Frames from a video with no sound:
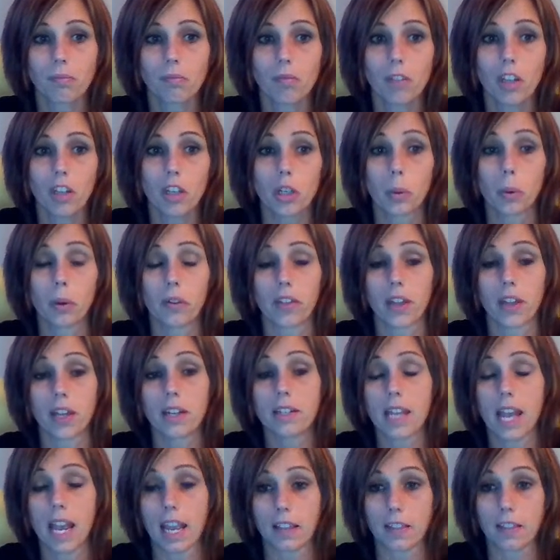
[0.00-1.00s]
You will then
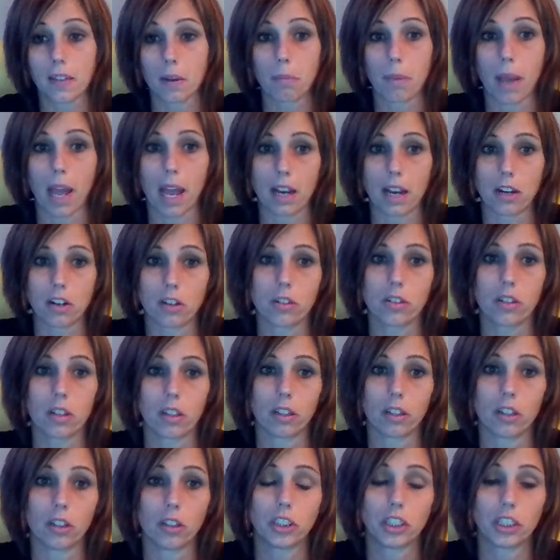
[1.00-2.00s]
take them back to the
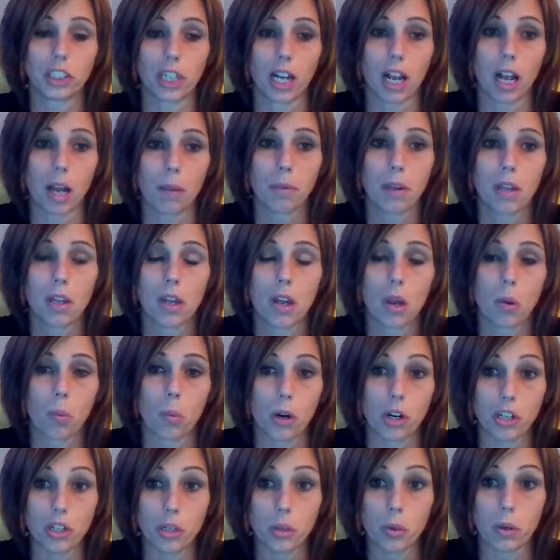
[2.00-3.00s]
little shop
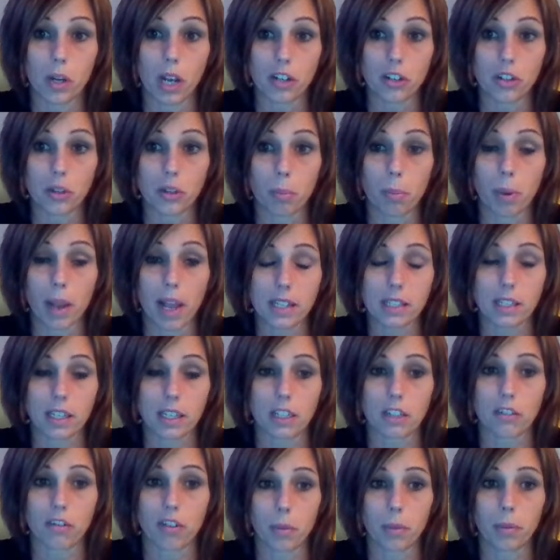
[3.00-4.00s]
where you got your
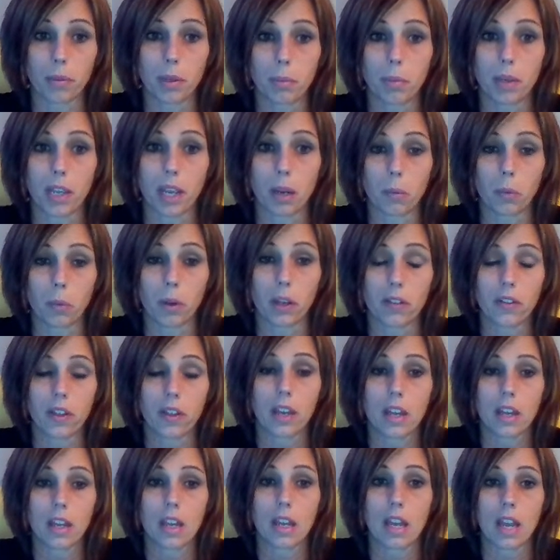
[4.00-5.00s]
baskets from to begin with,
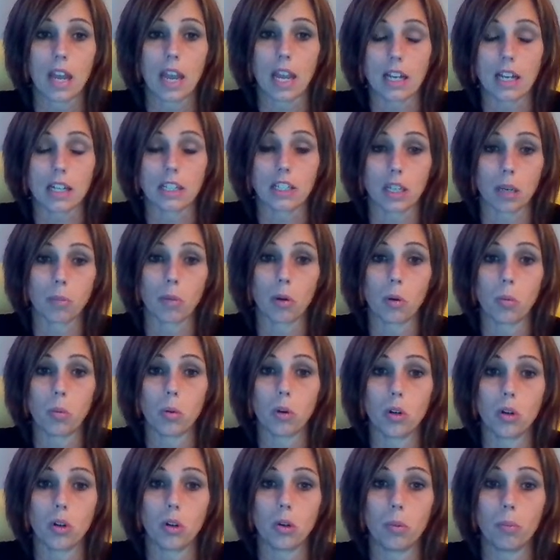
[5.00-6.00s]
and someone
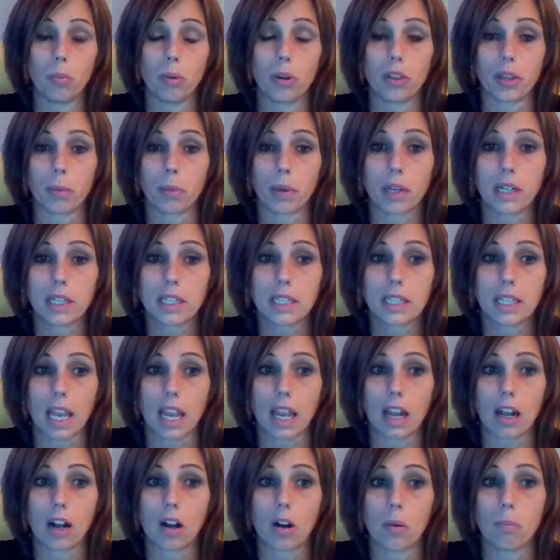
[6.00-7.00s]
will put them on a
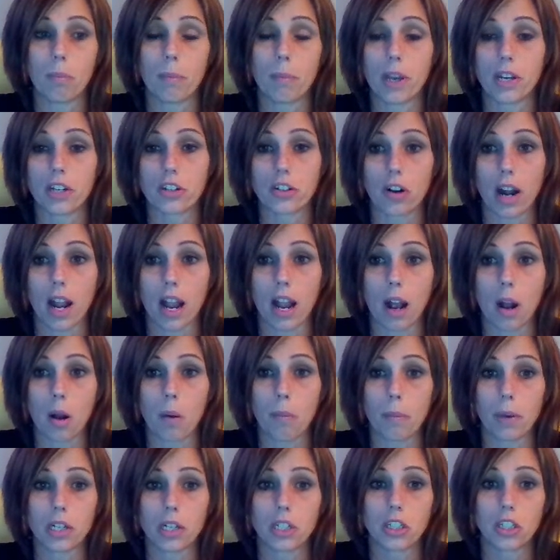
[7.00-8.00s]
scale, measure how
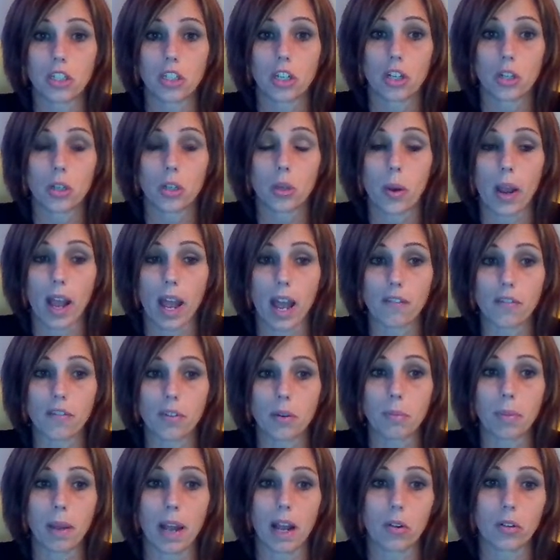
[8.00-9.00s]
much you have
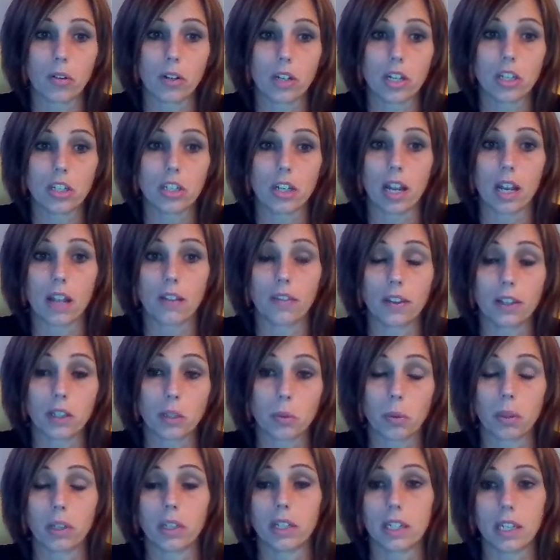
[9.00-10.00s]
in poundage, and this
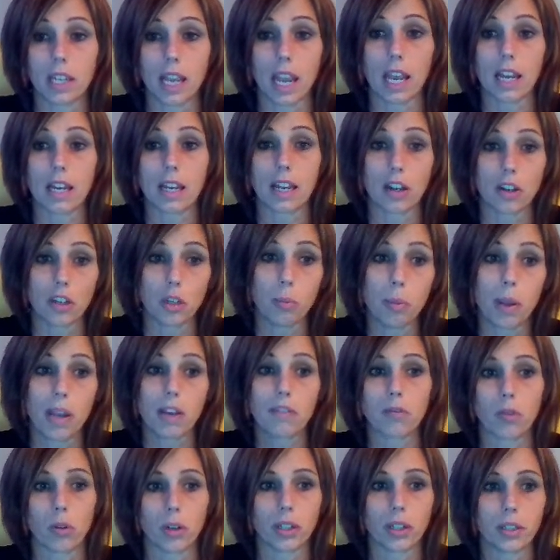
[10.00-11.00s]
will indicate how you pay
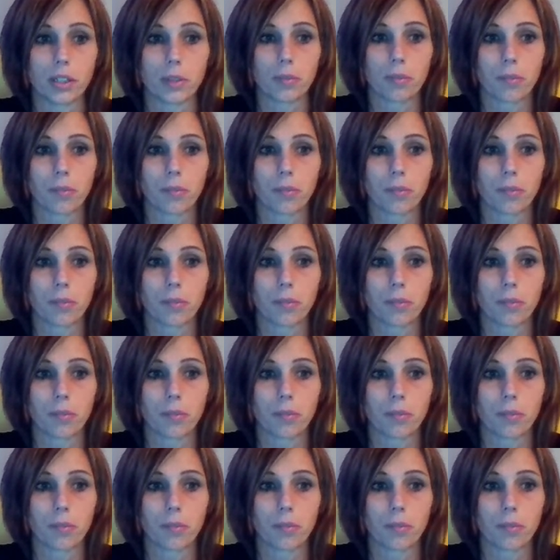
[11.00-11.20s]
for it.